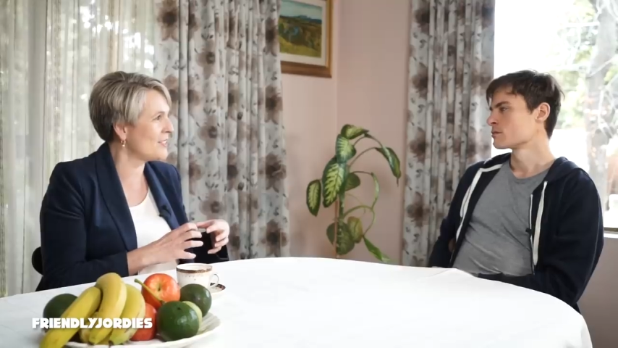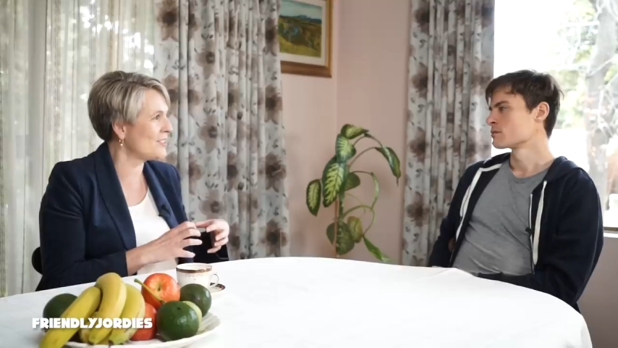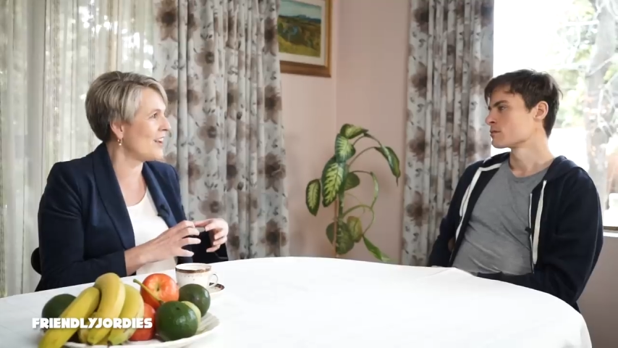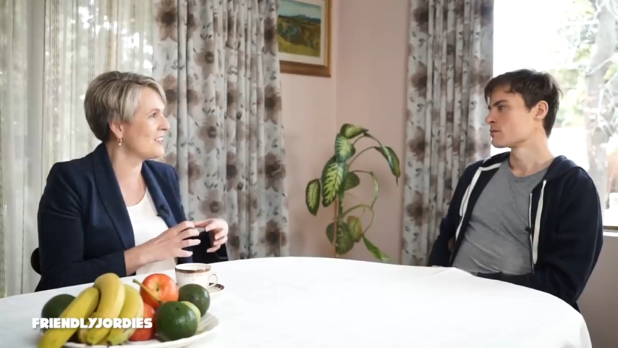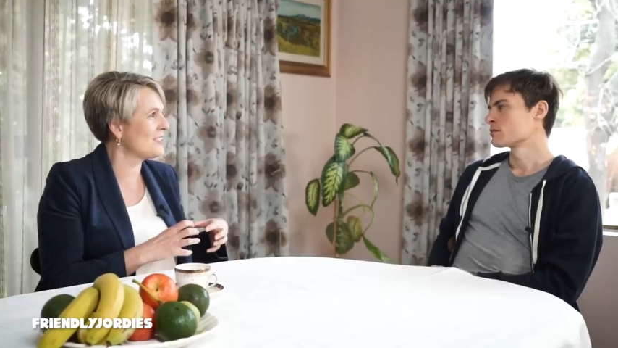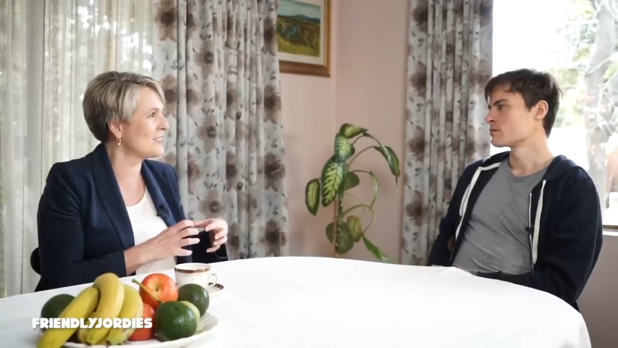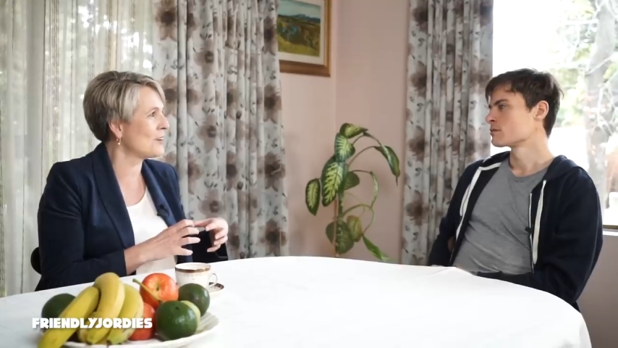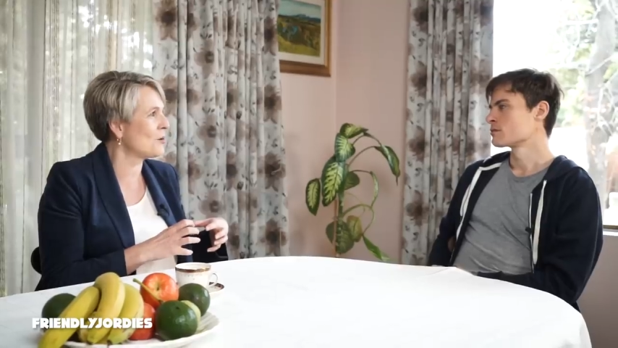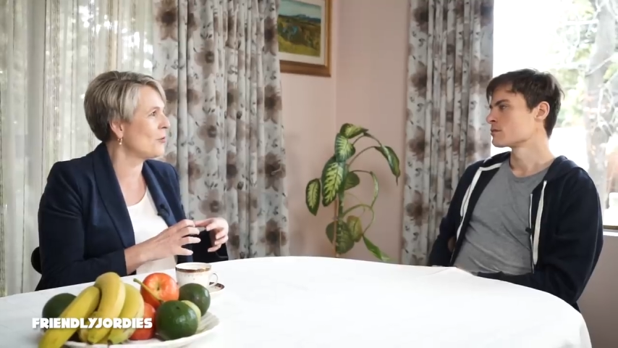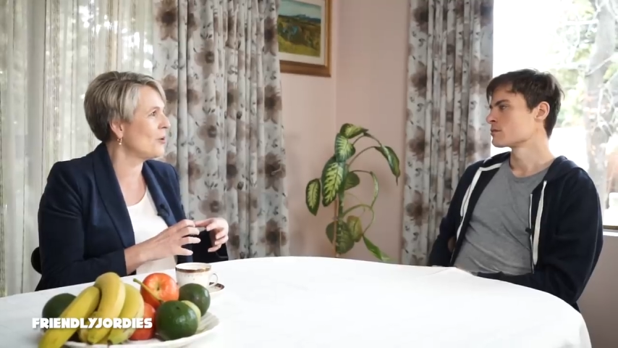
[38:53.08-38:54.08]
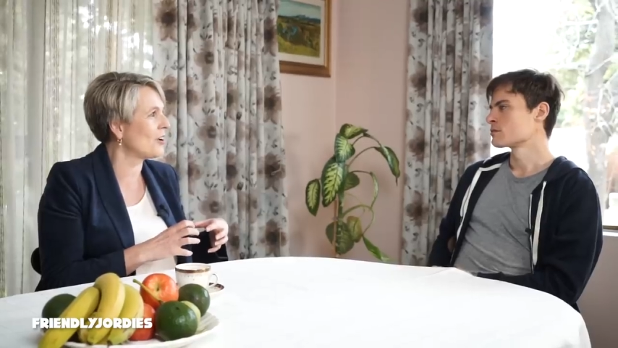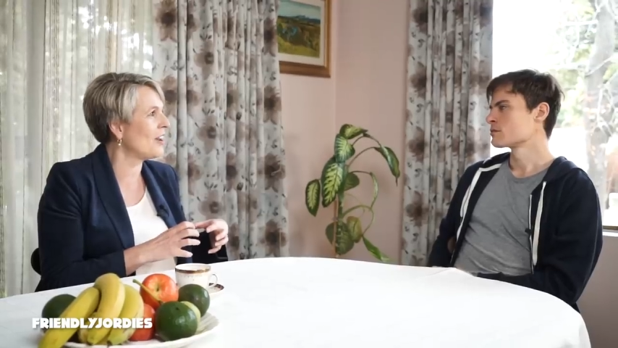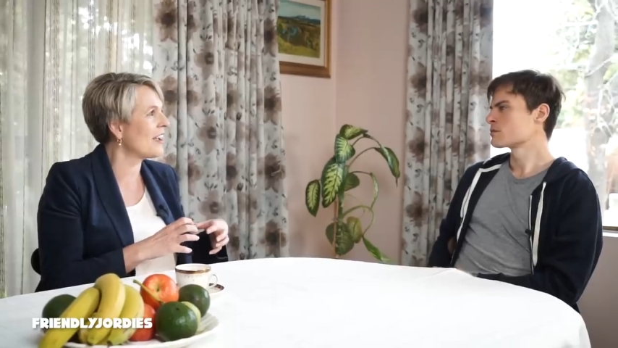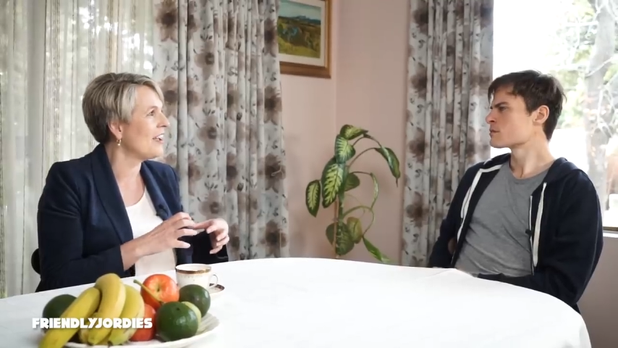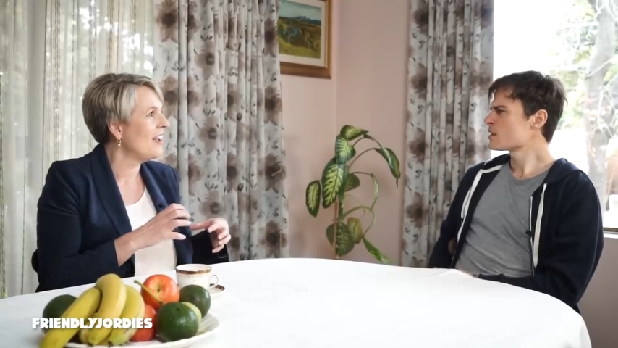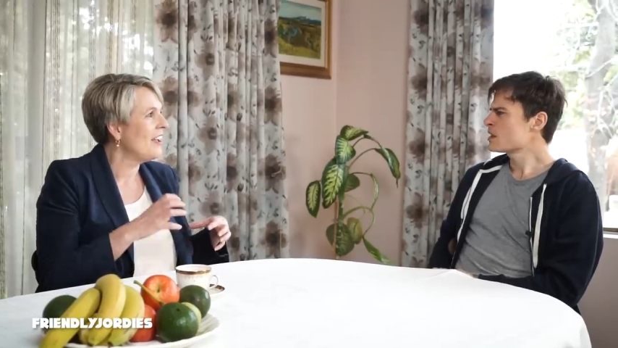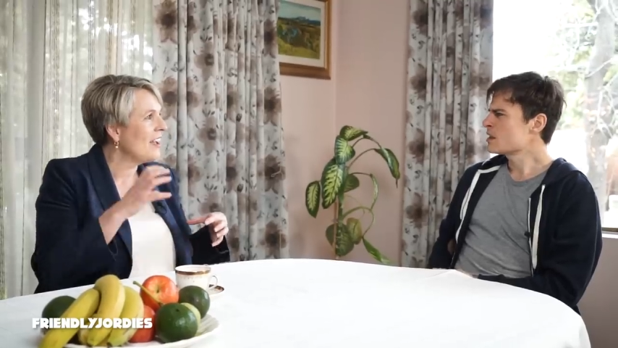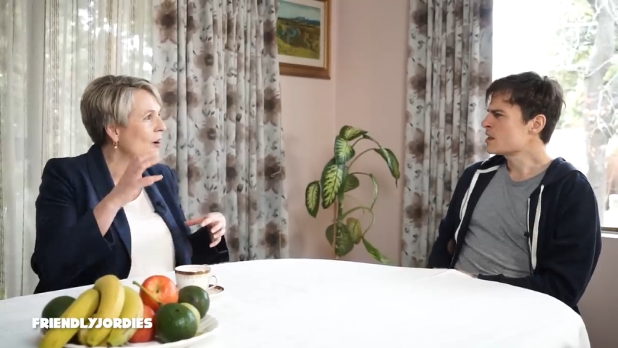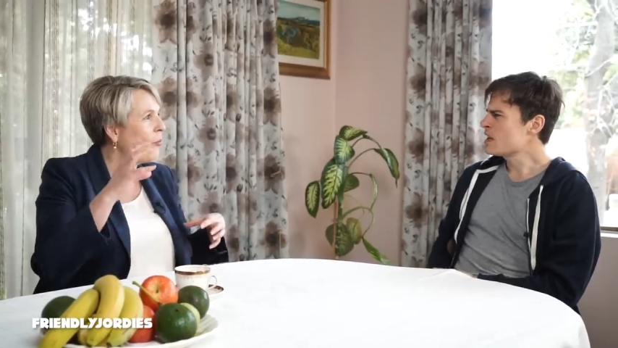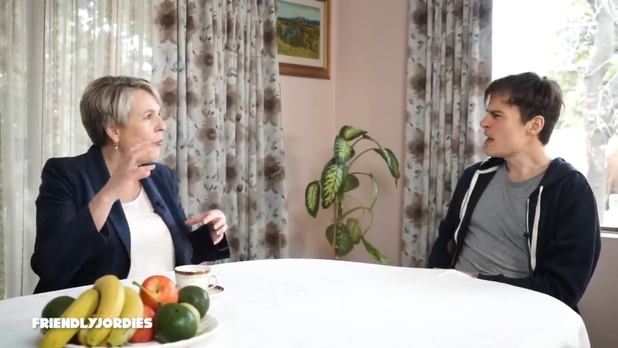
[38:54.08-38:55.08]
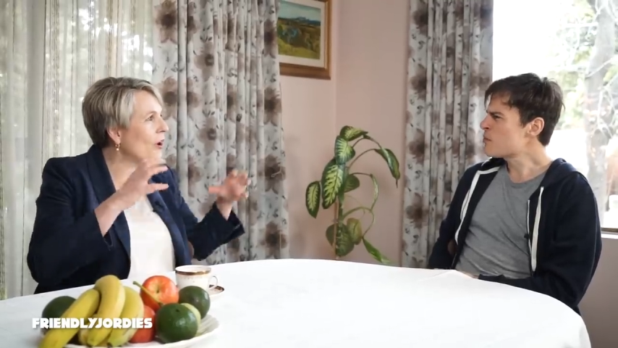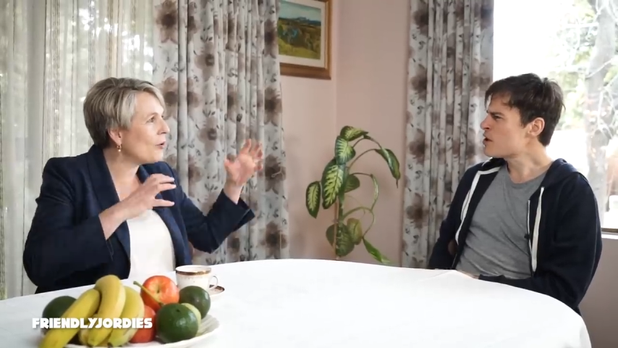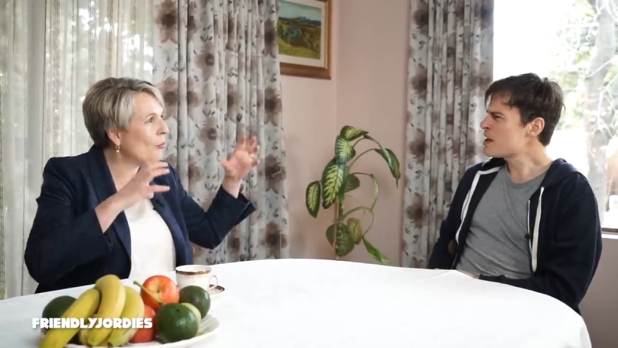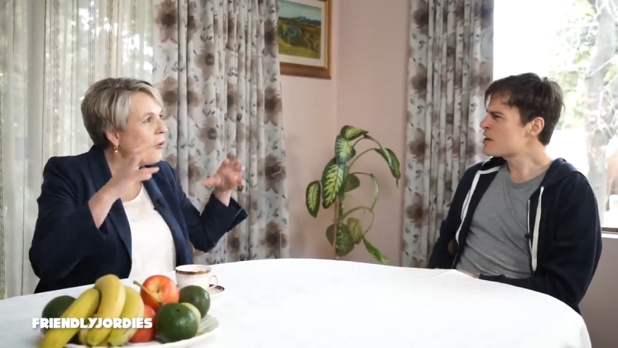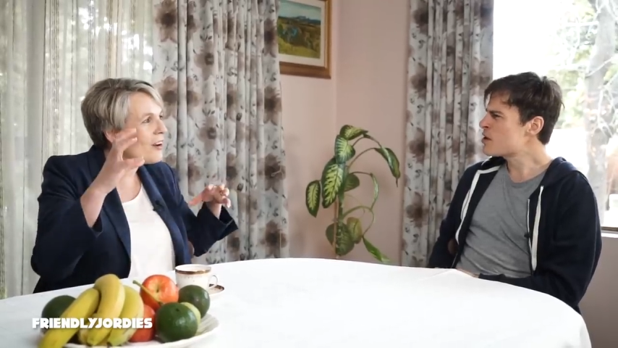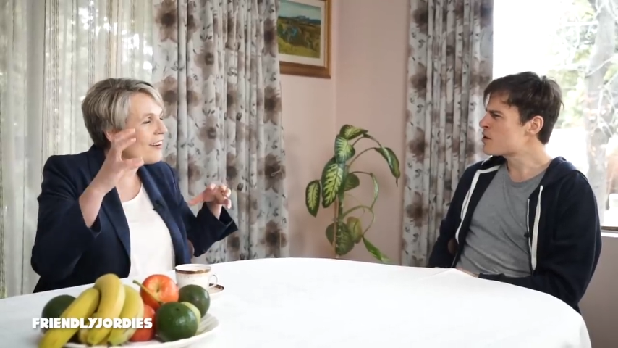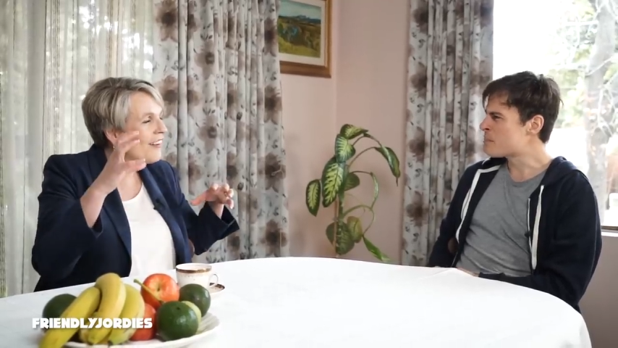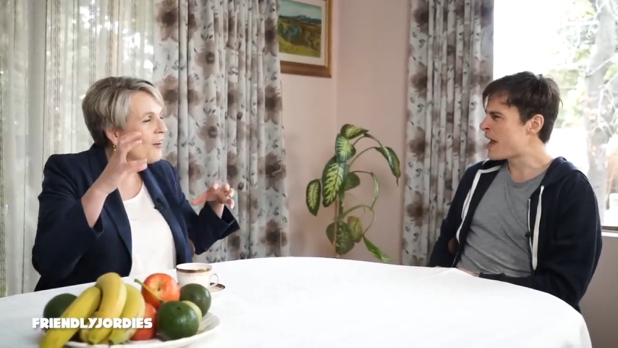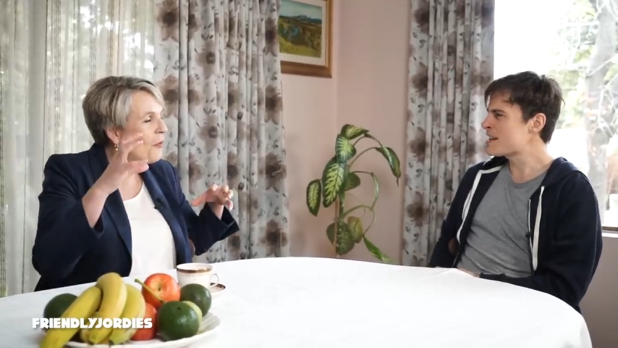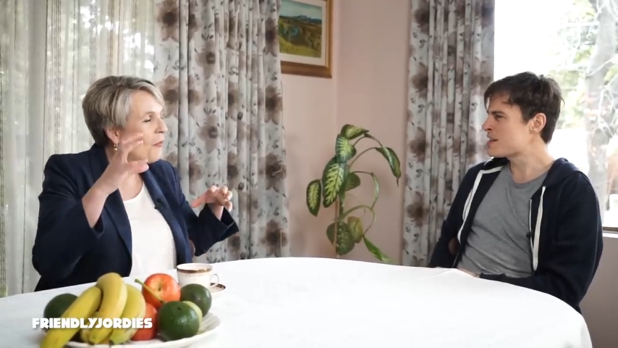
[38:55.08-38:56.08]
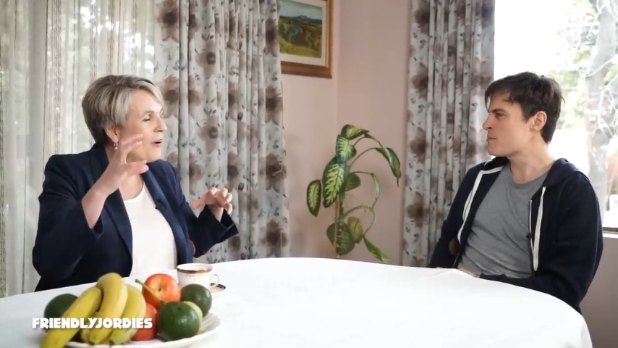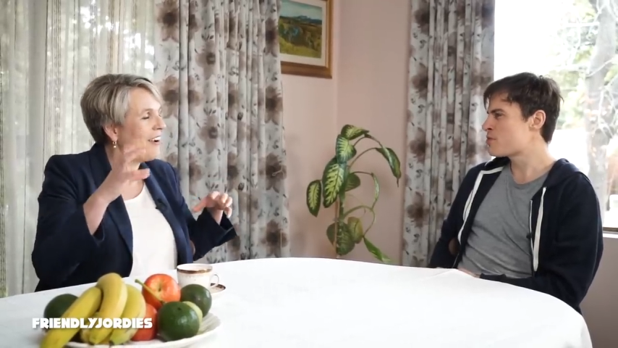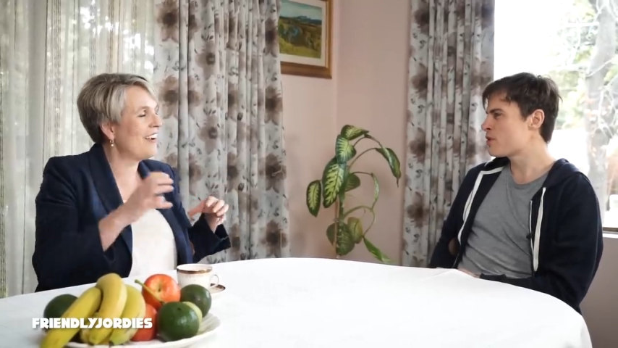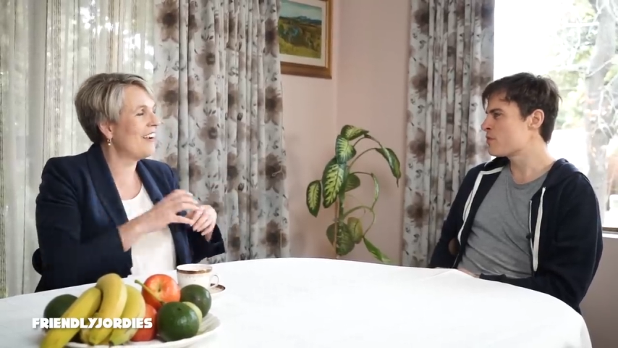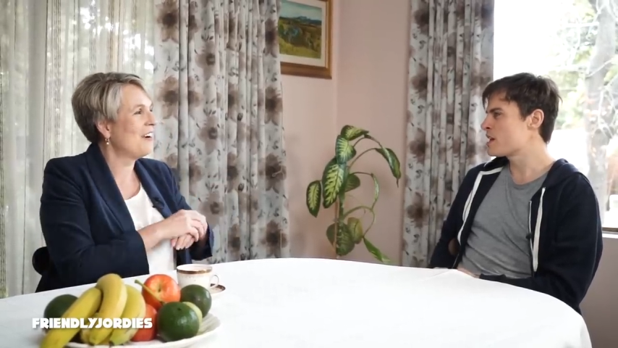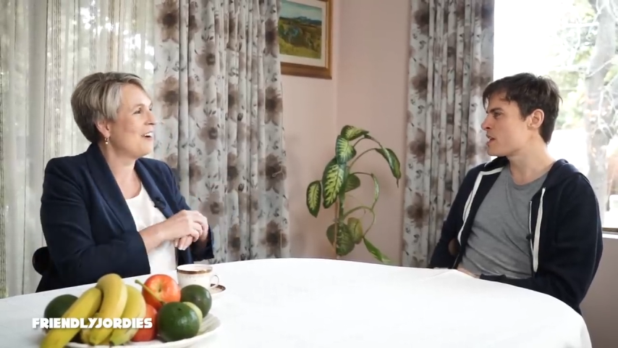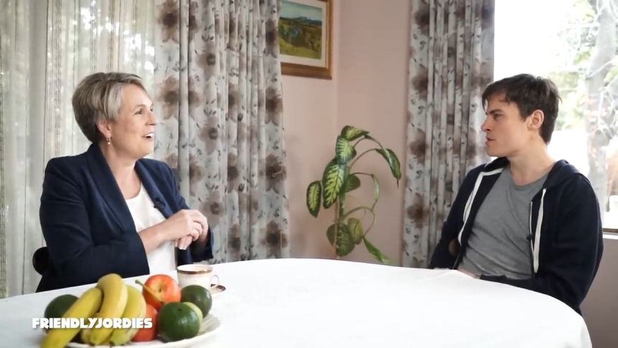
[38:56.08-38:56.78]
Speaker 1: the scientists going to work? Like, yeah, what, where are they what, going?
Speaker 2: Pantene Pro V